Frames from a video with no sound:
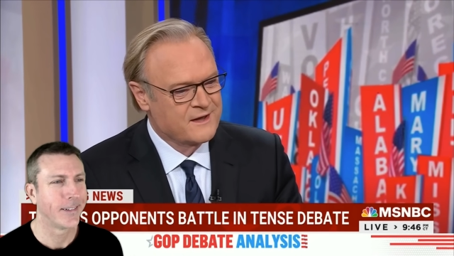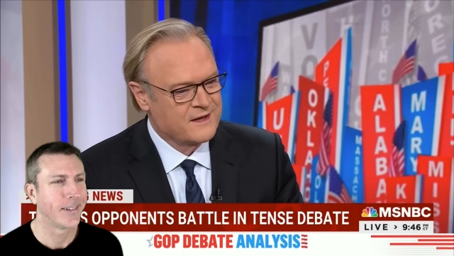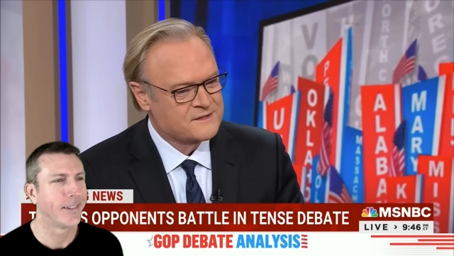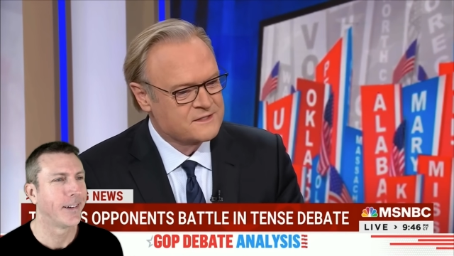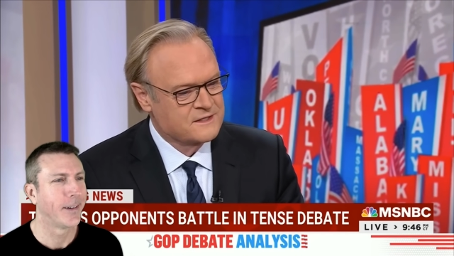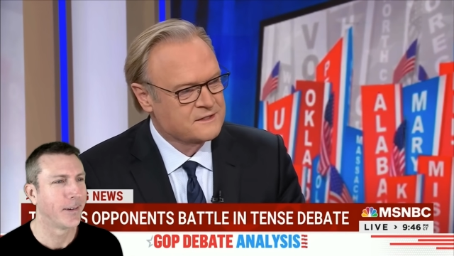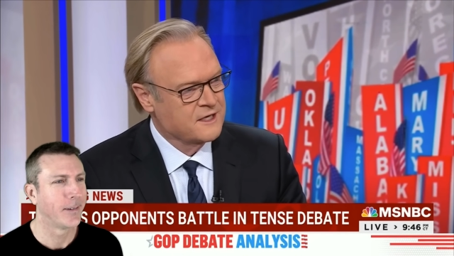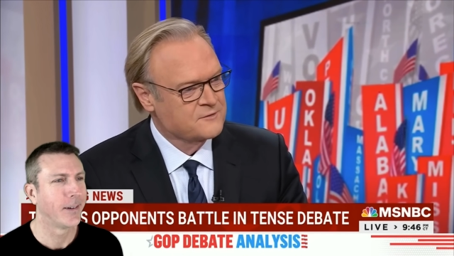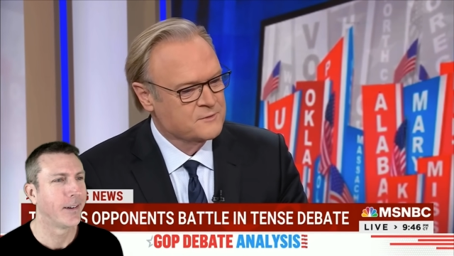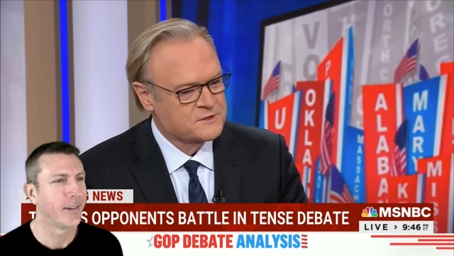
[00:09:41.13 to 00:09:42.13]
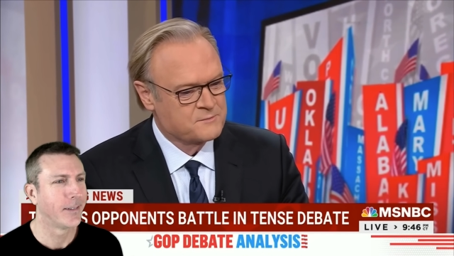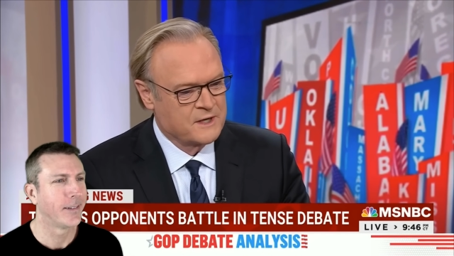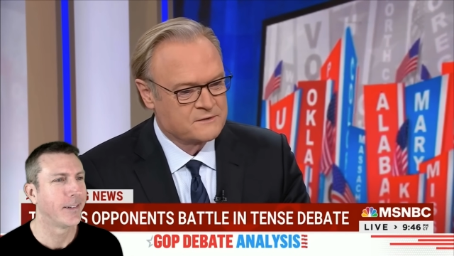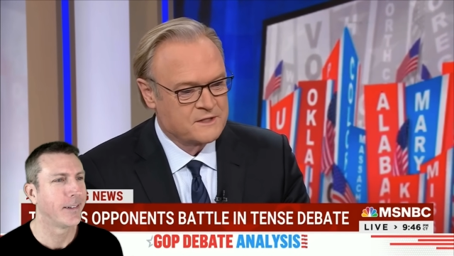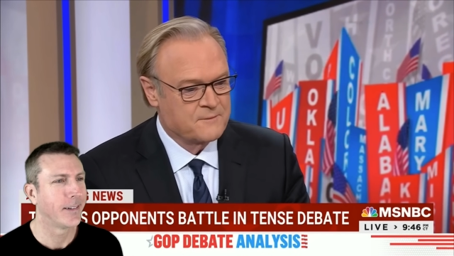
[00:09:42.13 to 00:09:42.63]
Speaker 1: as the indictments
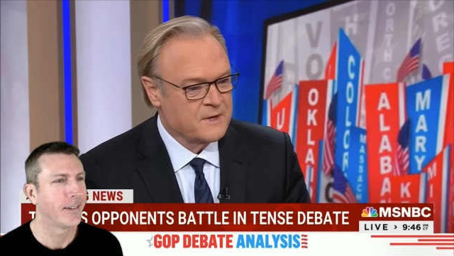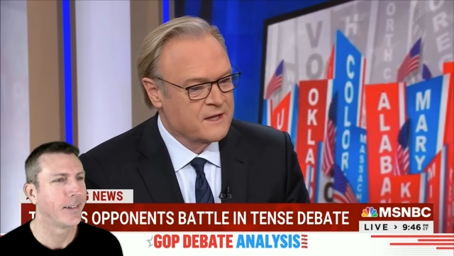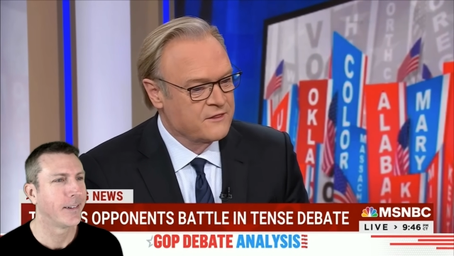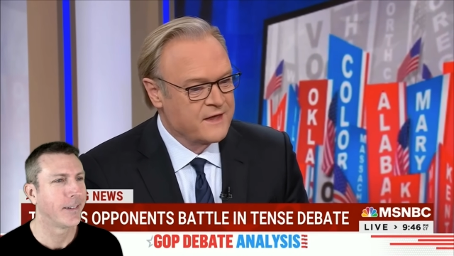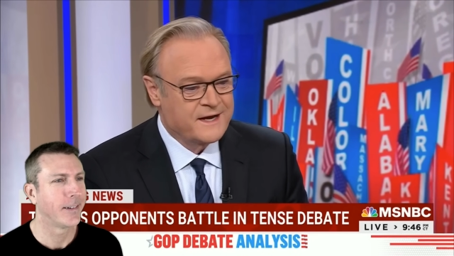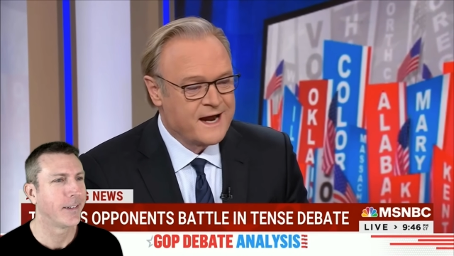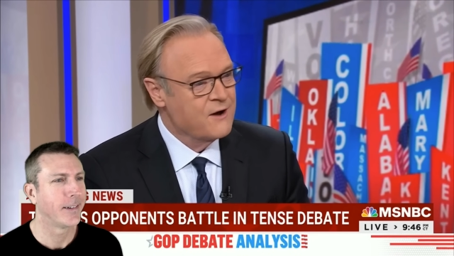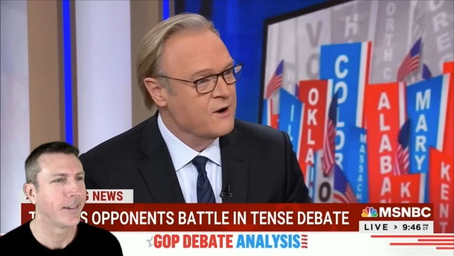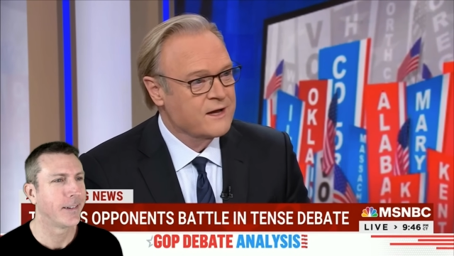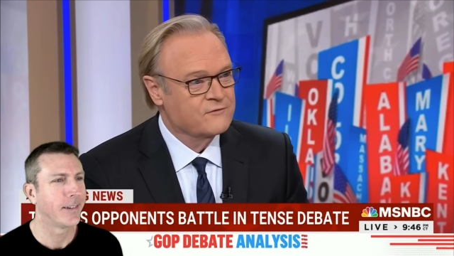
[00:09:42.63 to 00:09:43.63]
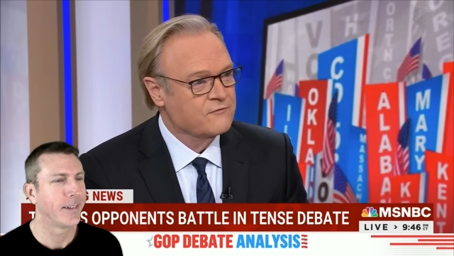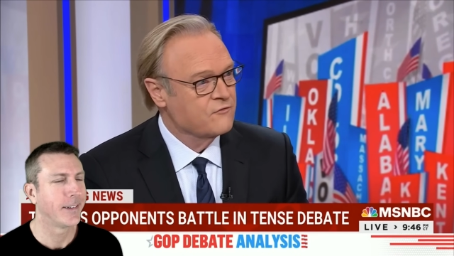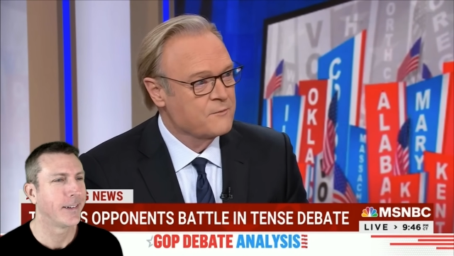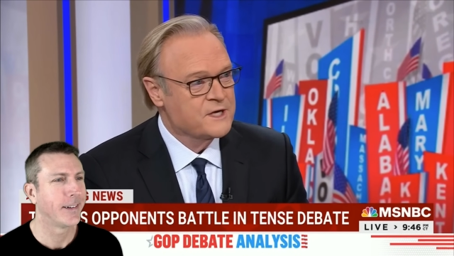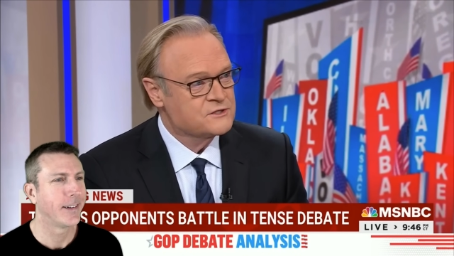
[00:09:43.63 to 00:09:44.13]
mounted up. They now have
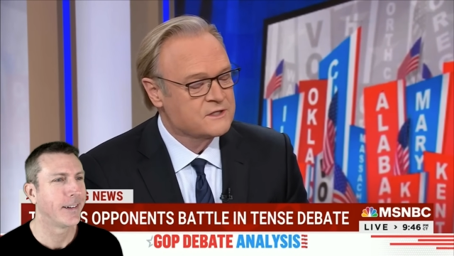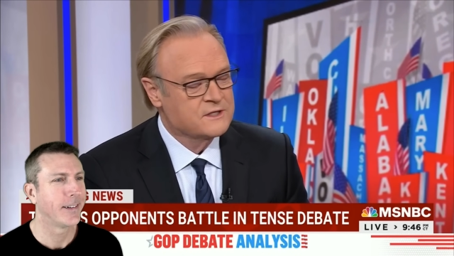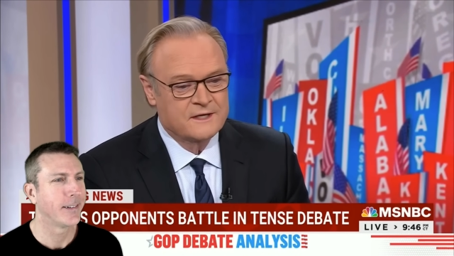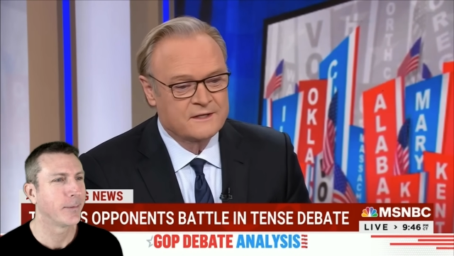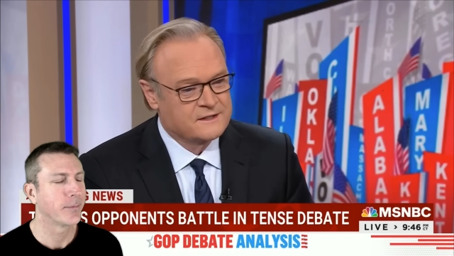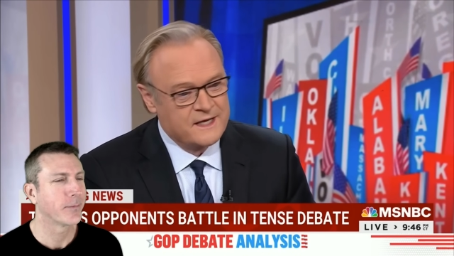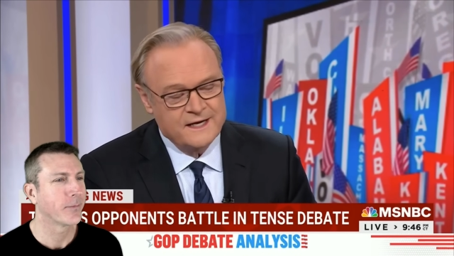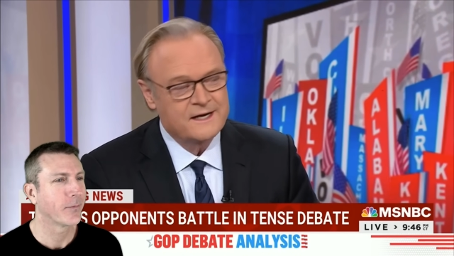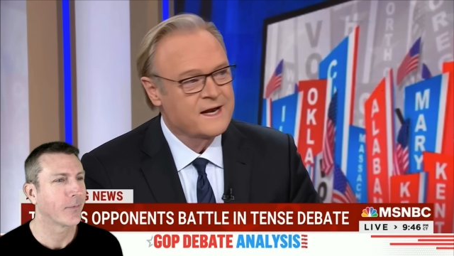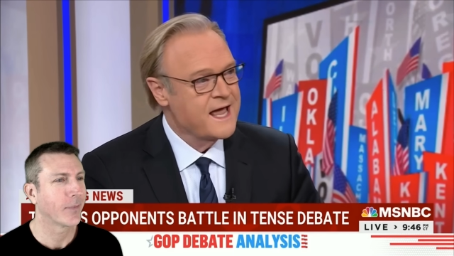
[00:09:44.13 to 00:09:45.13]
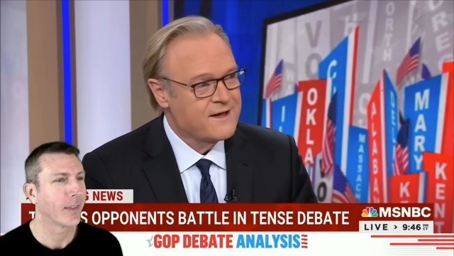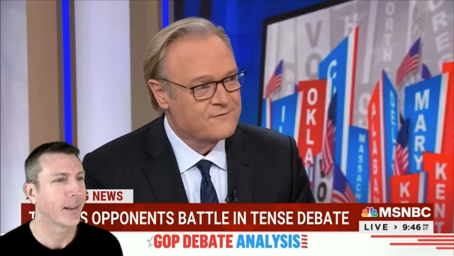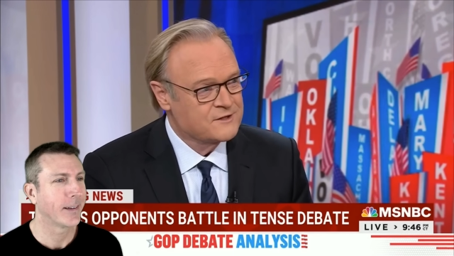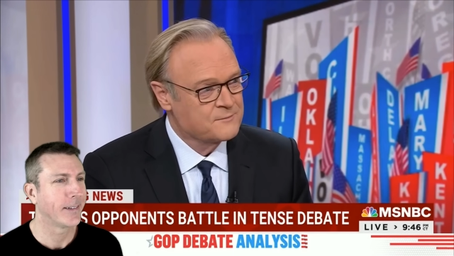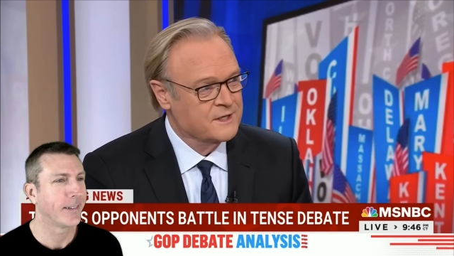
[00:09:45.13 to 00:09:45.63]
information that they didn't have at
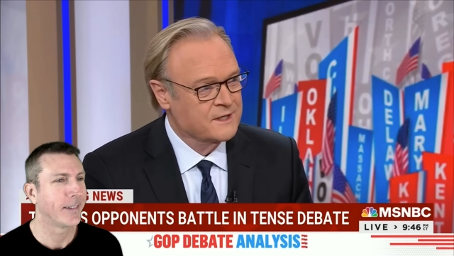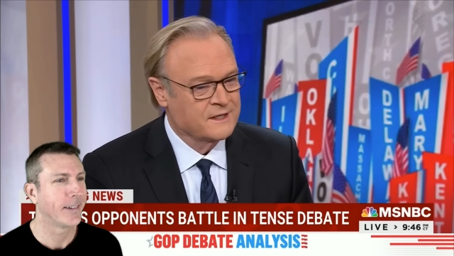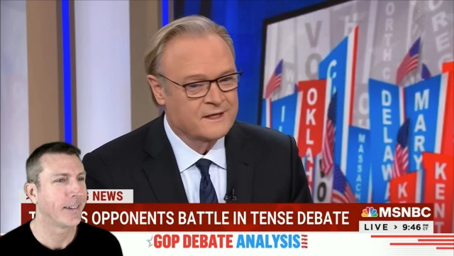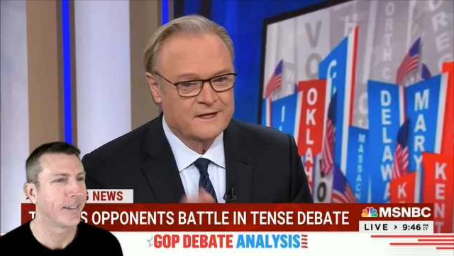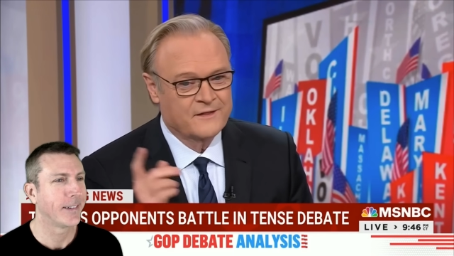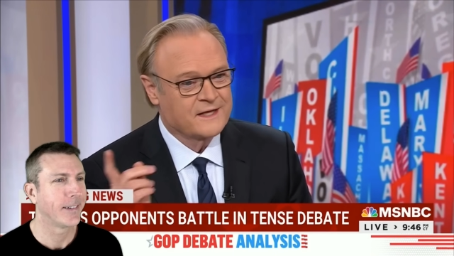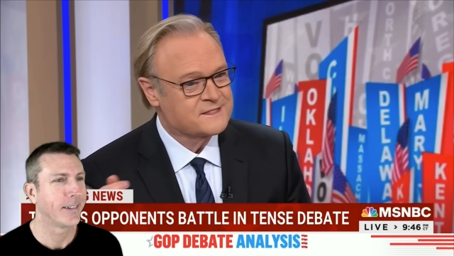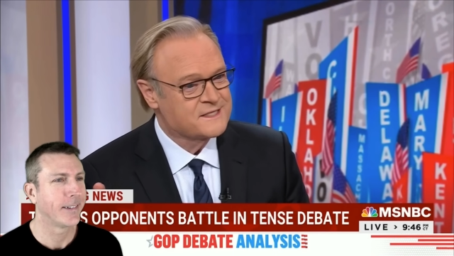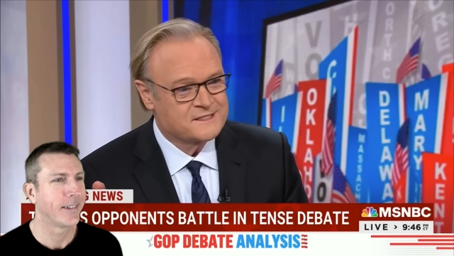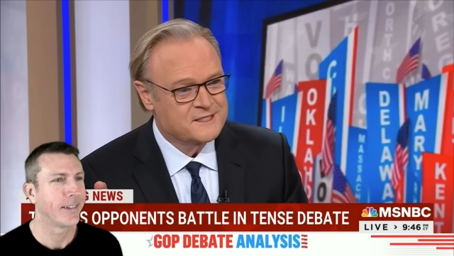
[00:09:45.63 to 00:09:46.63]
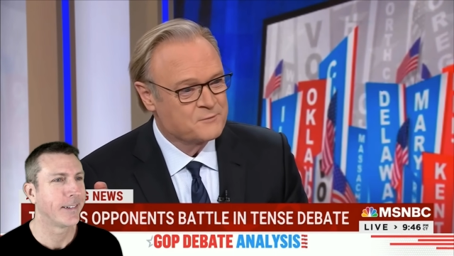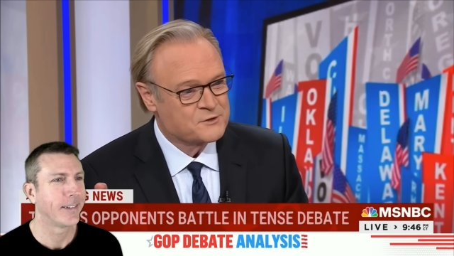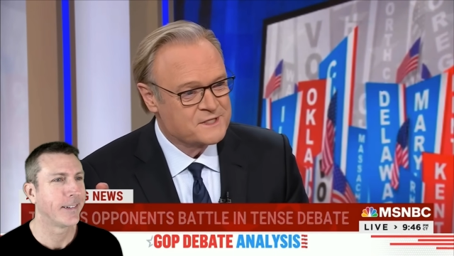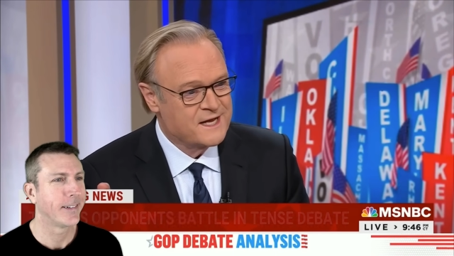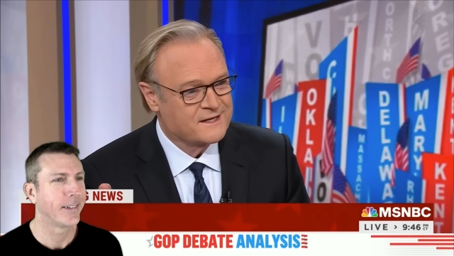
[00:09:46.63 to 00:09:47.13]
the beginning. Yeah, that
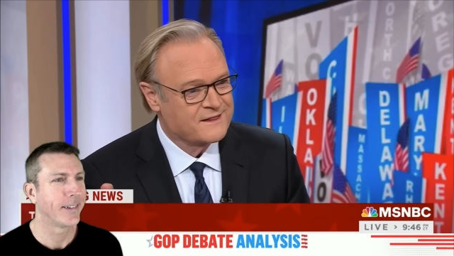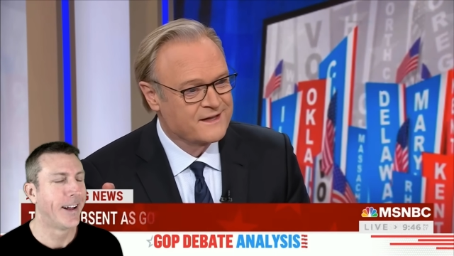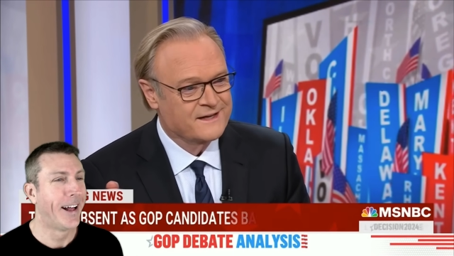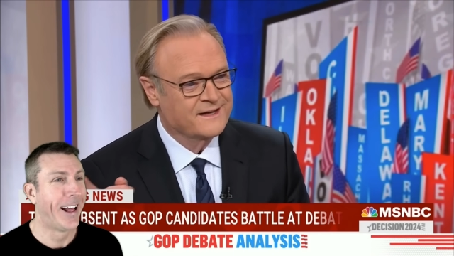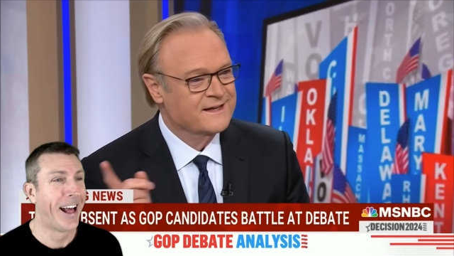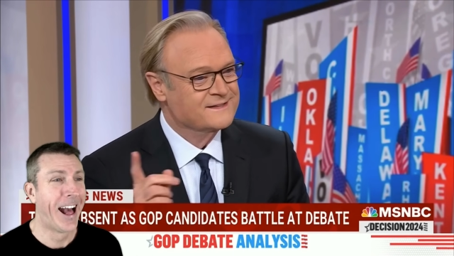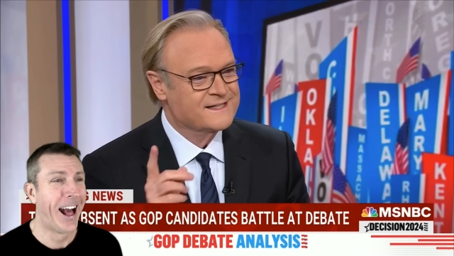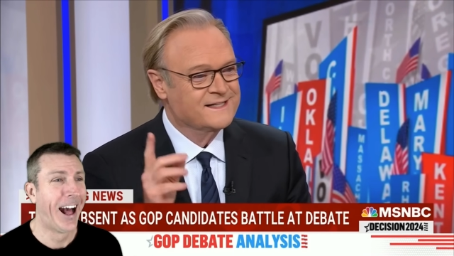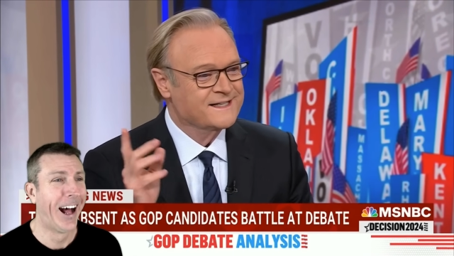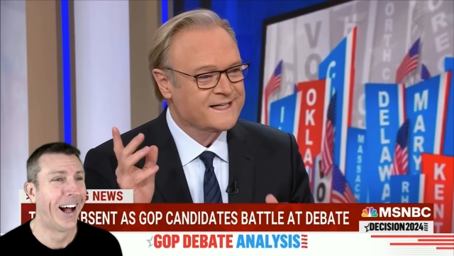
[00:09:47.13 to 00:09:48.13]
60% thing didn't